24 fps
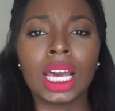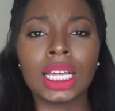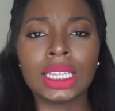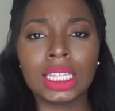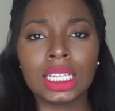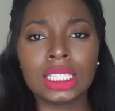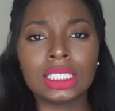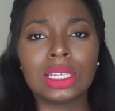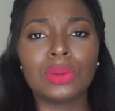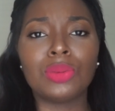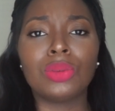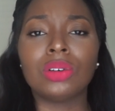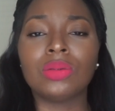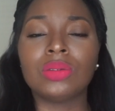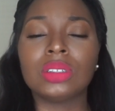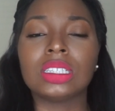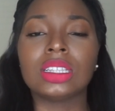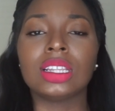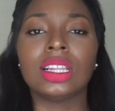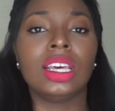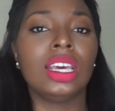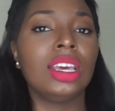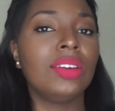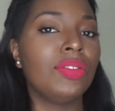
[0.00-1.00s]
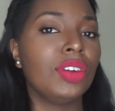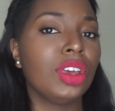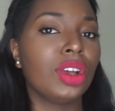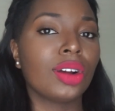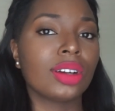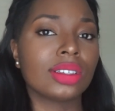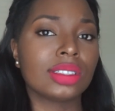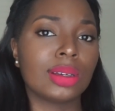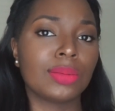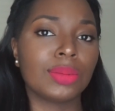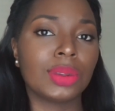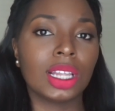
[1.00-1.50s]
I think someone was leaving
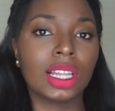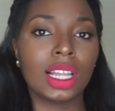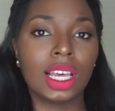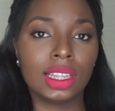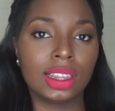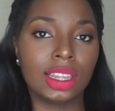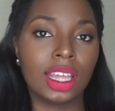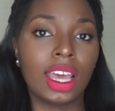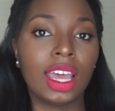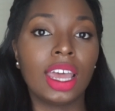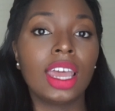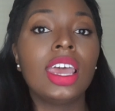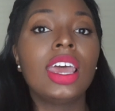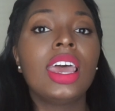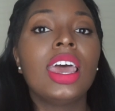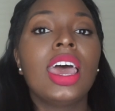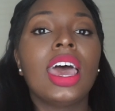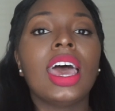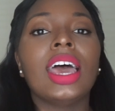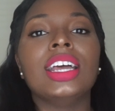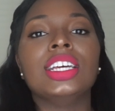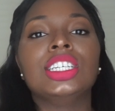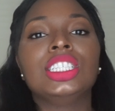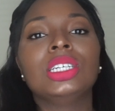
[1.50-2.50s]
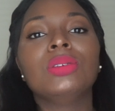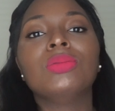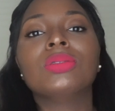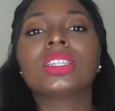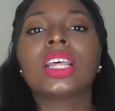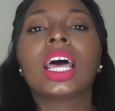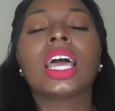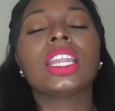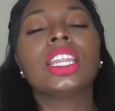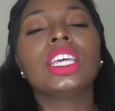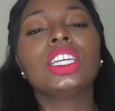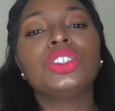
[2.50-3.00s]
or something like that, and she was
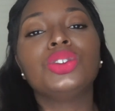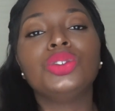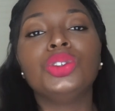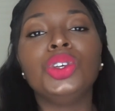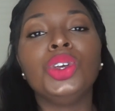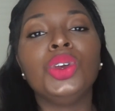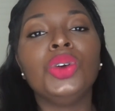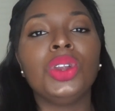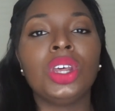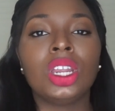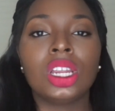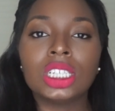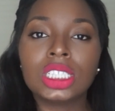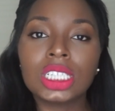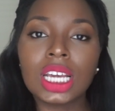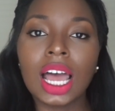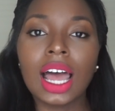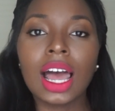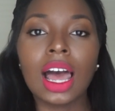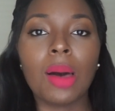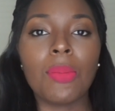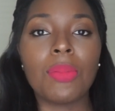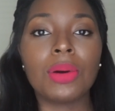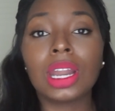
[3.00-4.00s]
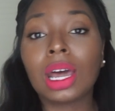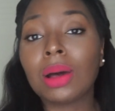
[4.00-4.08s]
like, Do you need a job?